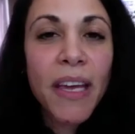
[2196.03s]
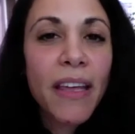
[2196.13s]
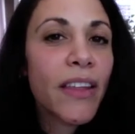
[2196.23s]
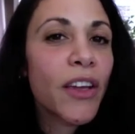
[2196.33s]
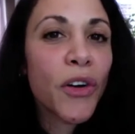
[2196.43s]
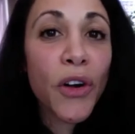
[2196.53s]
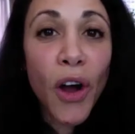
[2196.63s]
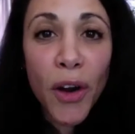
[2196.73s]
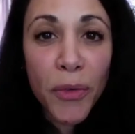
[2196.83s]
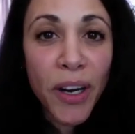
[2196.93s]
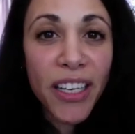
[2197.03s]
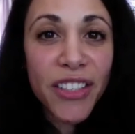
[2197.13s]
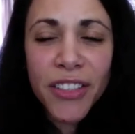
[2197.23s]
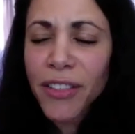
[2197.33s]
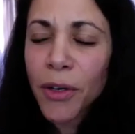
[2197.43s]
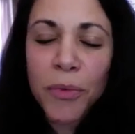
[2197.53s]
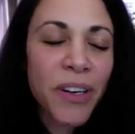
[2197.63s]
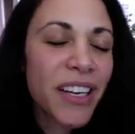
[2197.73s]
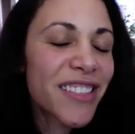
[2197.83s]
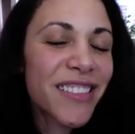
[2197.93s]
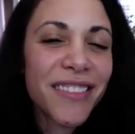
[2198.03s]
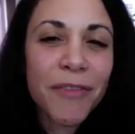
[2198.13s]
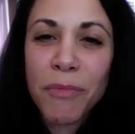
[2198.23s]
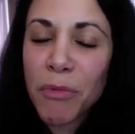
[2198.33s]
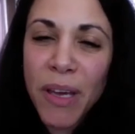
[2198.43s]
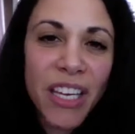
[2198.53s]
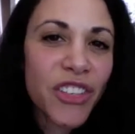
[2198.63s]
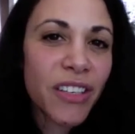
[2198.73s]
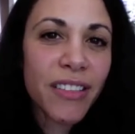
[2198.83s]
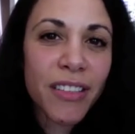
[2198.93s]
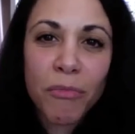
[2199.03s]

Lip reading: that you're not rushed. Don't rush. Be patient.